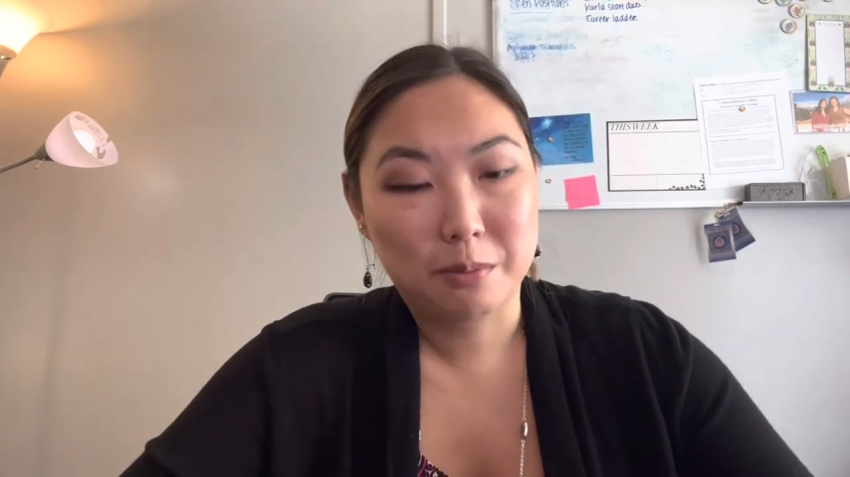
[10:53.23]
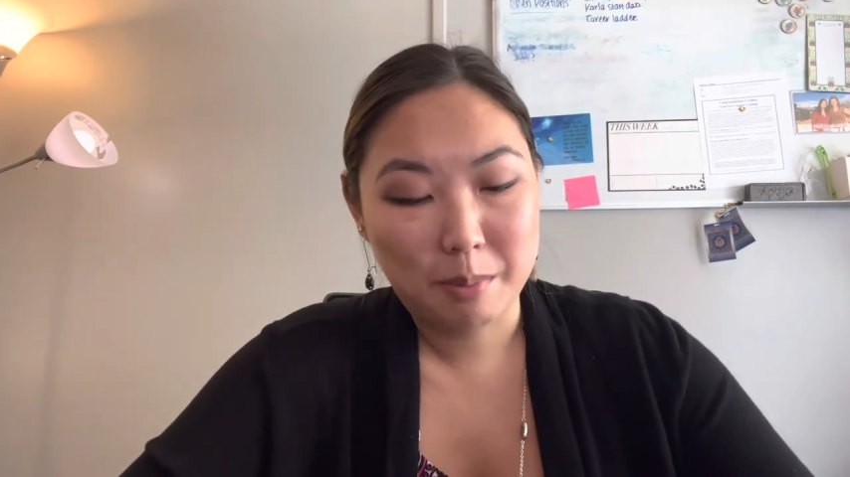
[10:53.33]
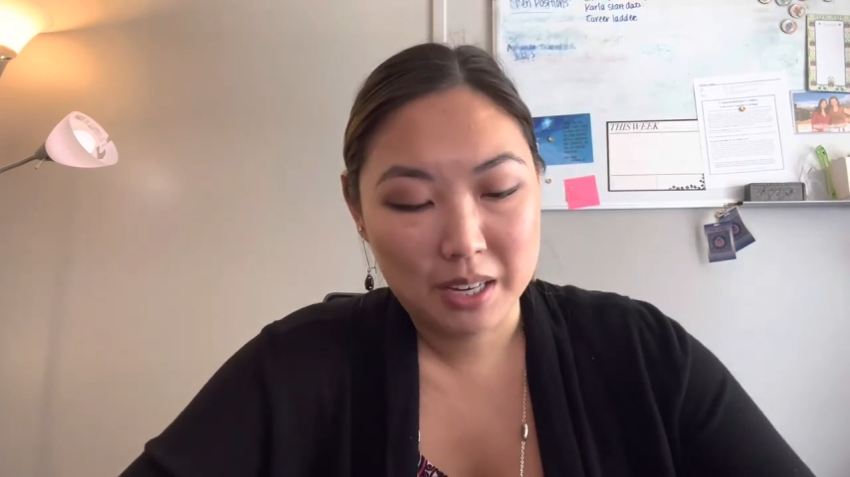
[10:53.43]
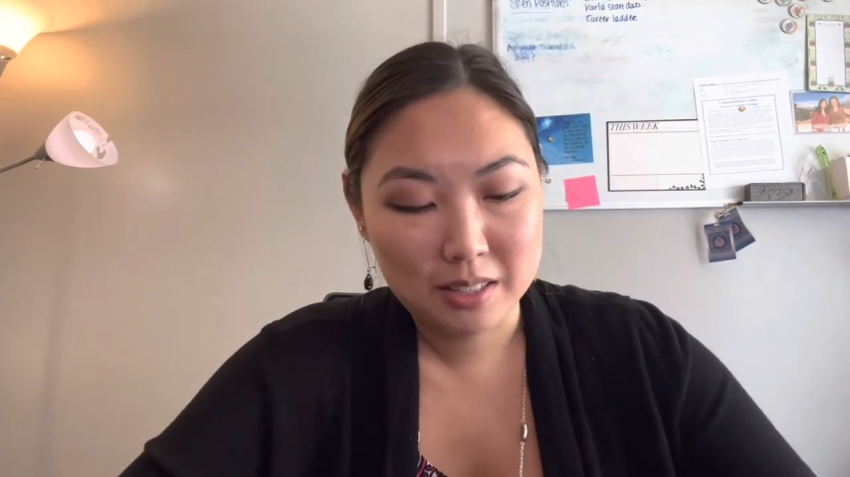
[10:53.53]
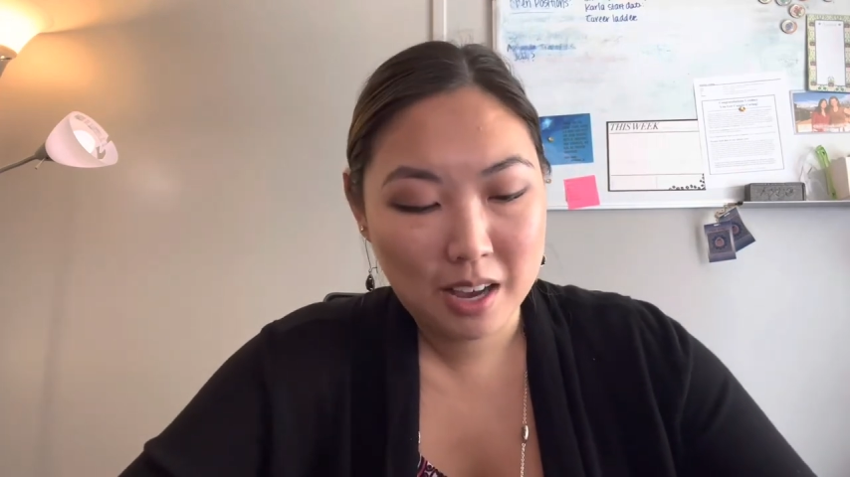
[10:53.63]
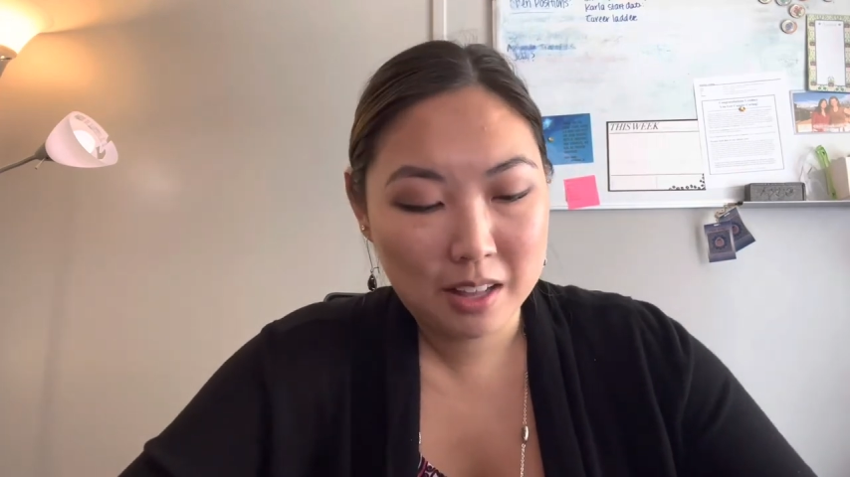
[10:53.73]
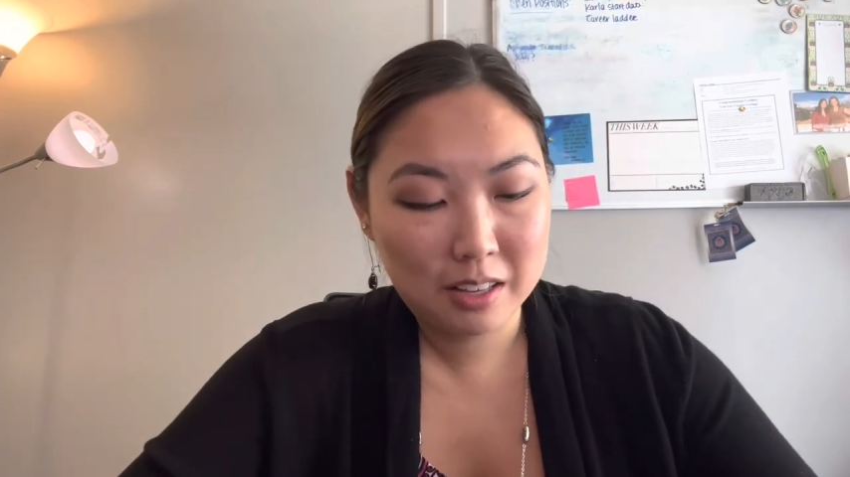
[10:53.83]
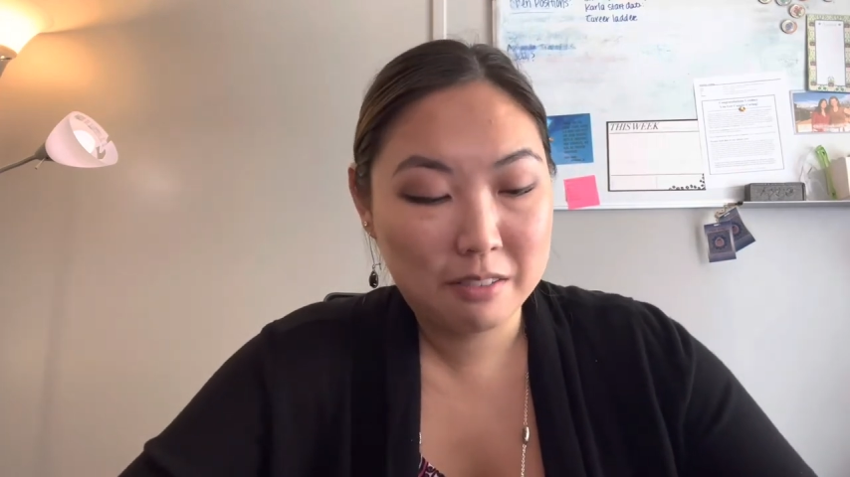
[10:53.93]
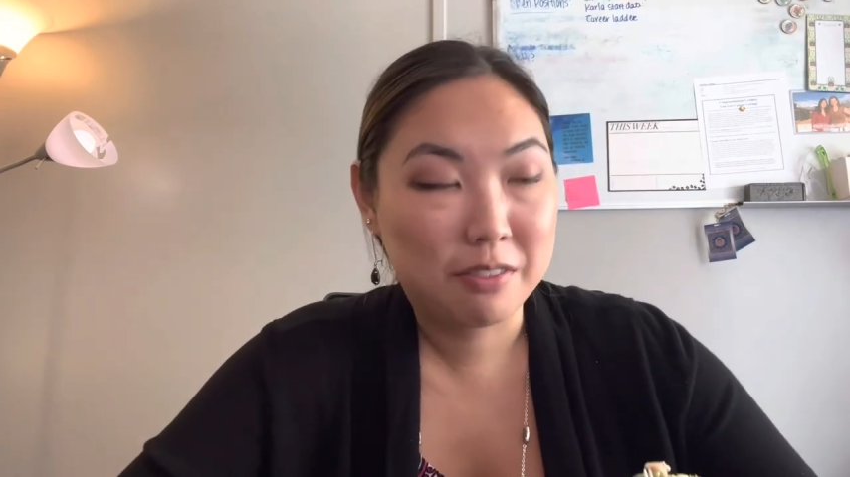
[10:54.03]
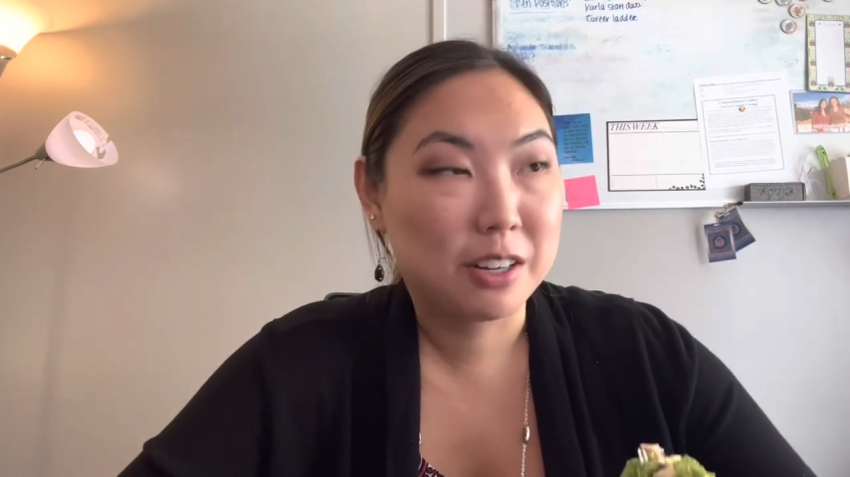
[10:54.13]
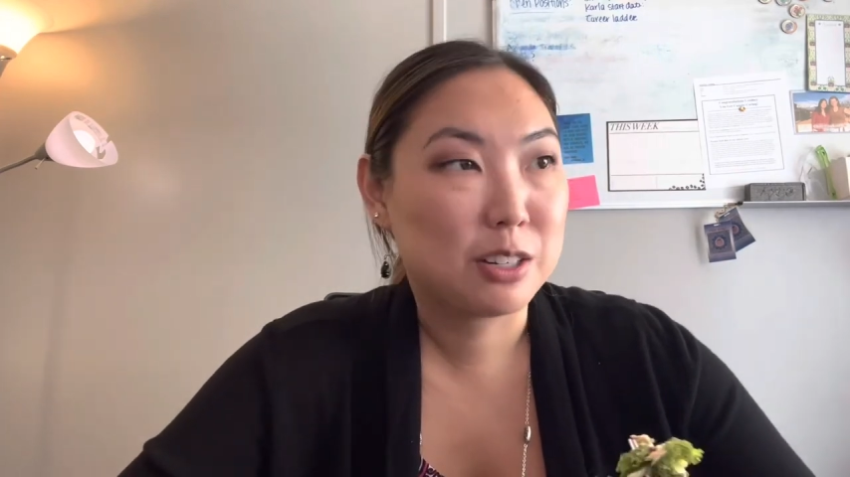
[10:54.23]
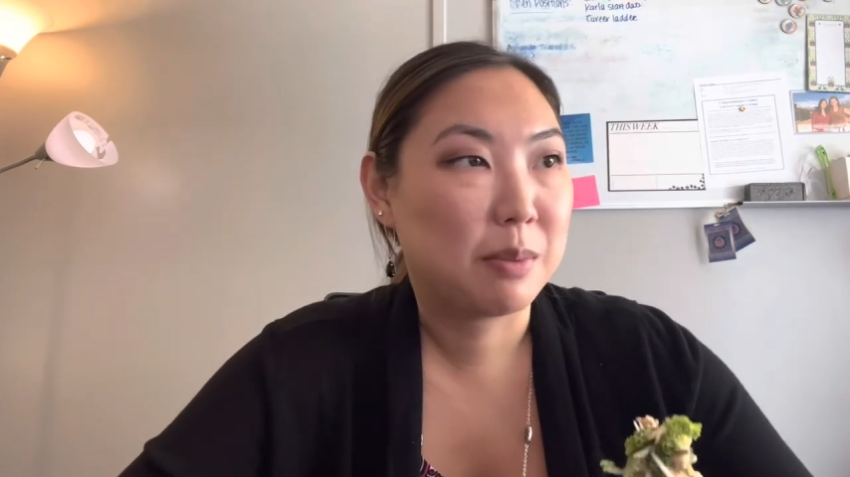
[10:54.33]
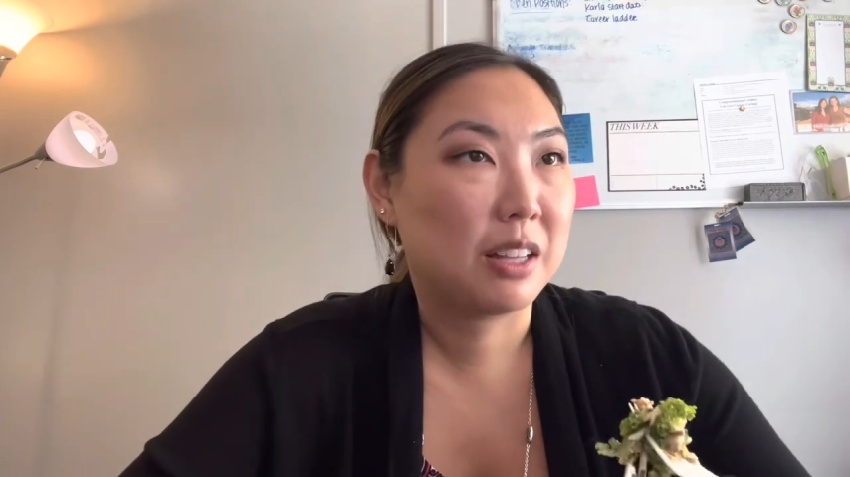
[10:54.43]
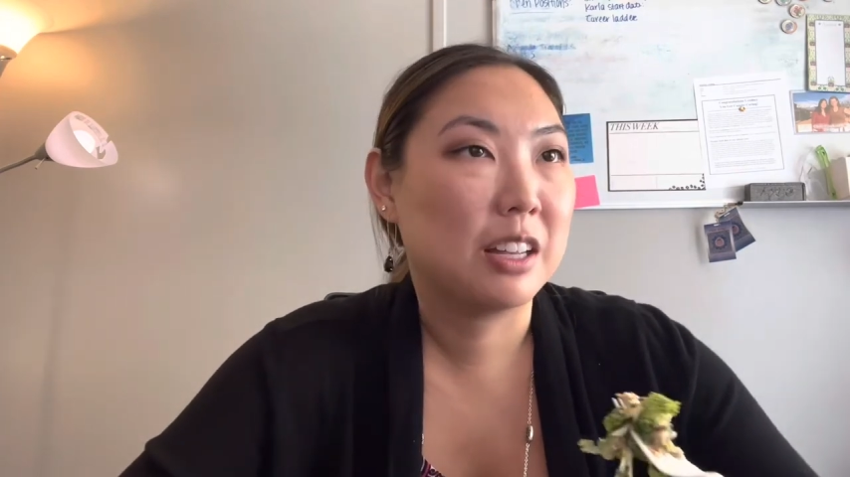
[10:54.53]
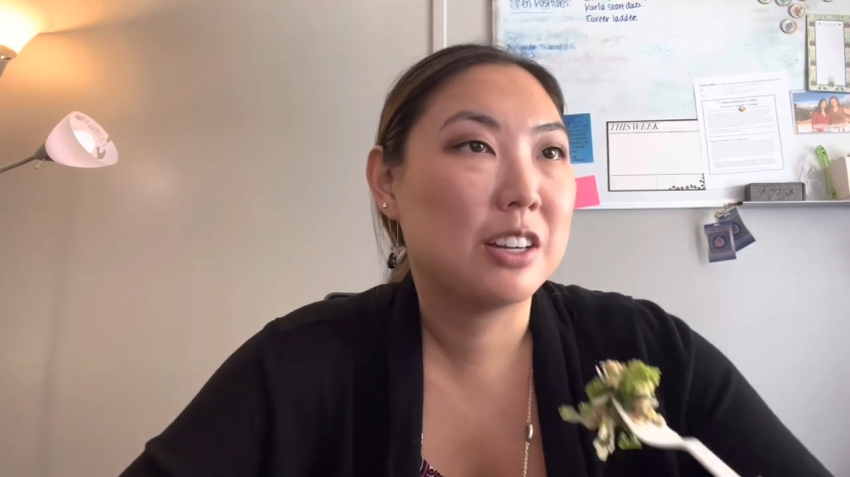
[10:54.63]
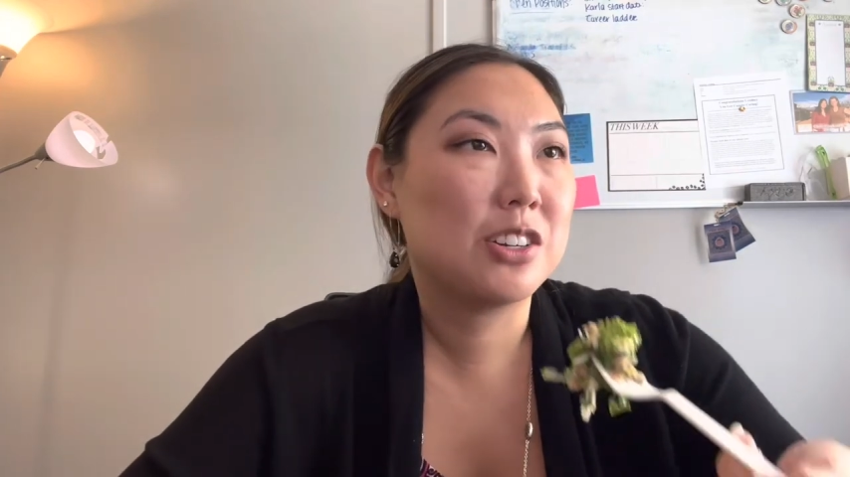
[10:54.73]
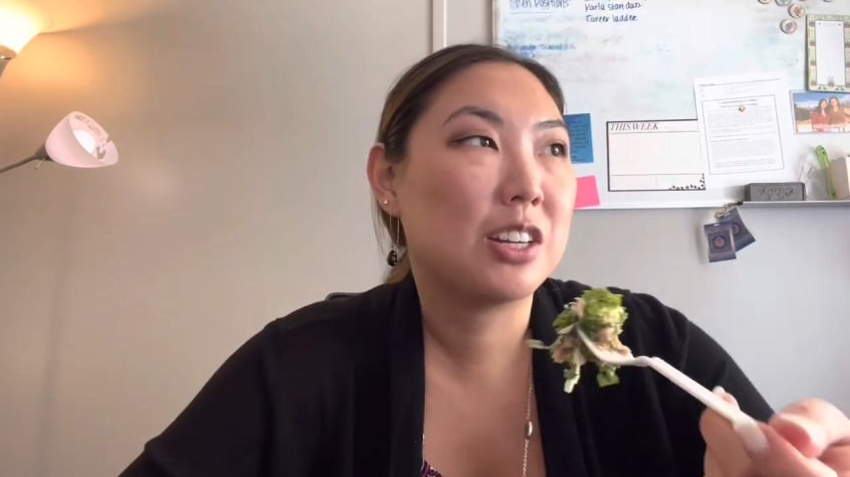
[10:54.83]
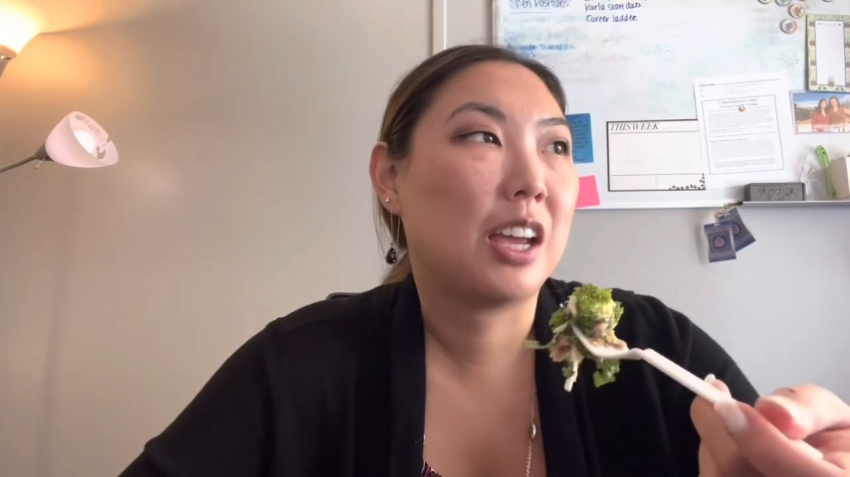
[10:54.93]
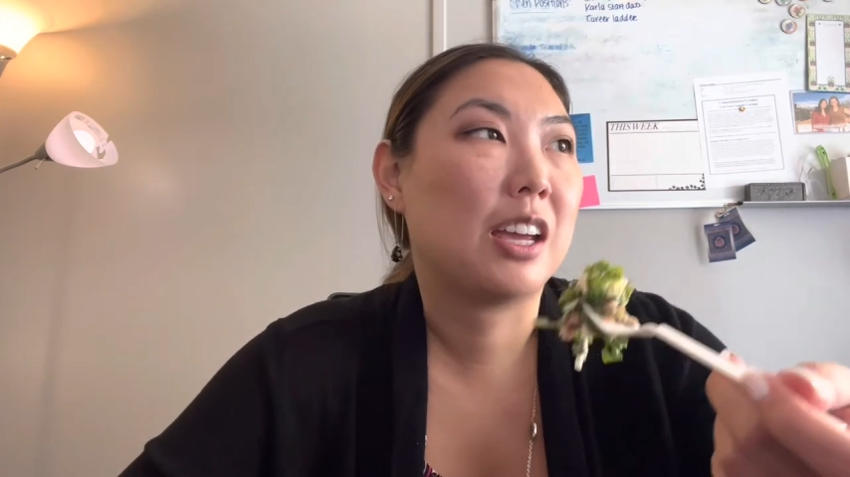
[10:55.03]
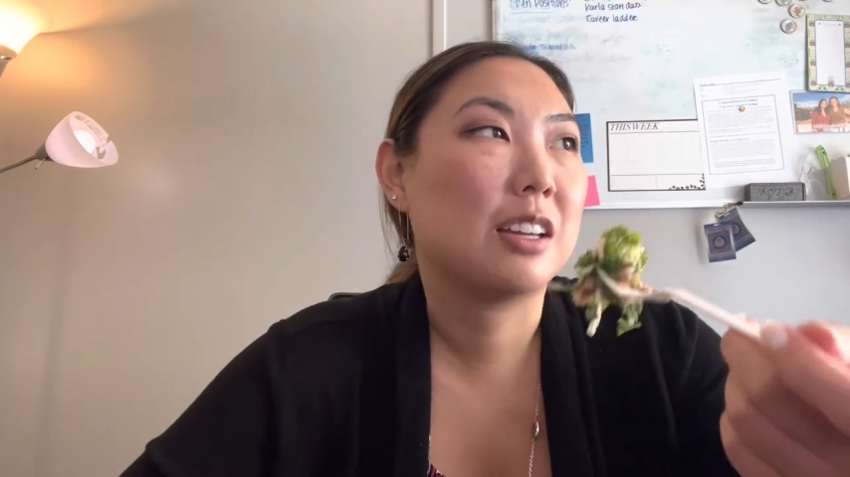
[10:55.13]
my salad, finish my lunch,
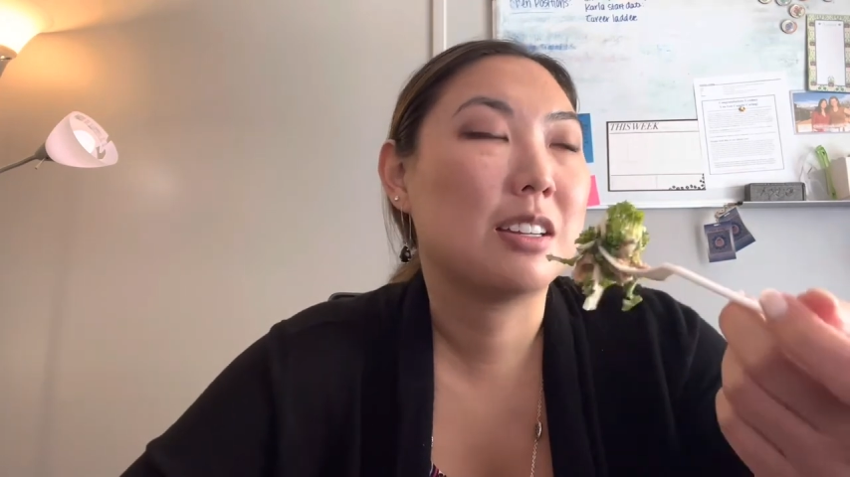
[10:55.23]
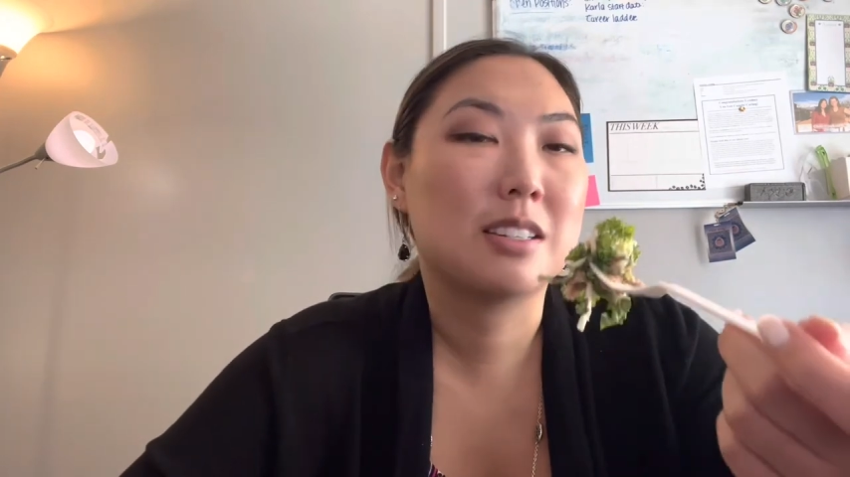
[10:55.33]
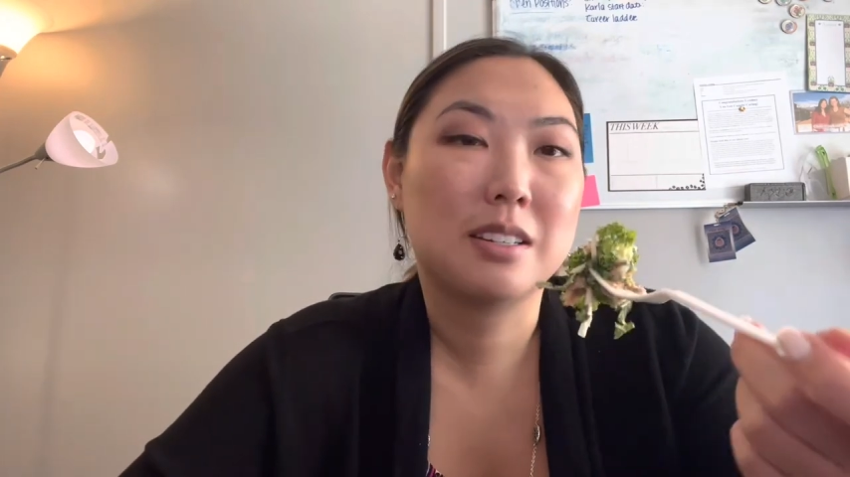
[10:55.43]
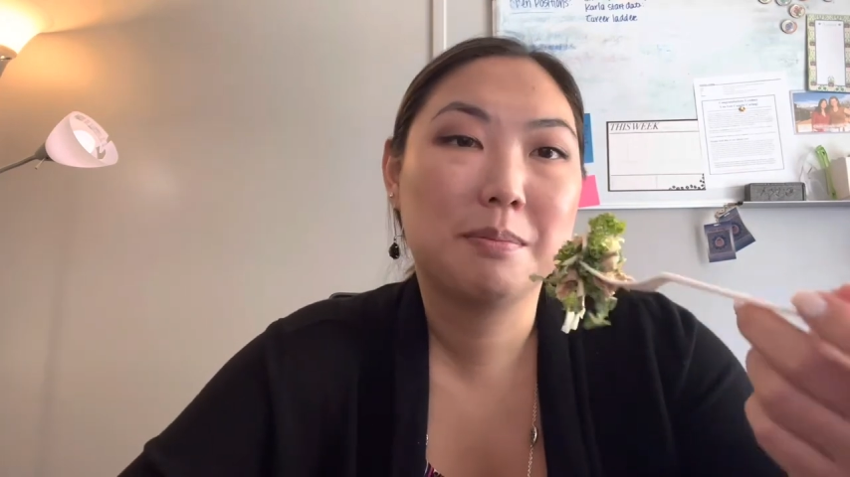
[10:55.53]
and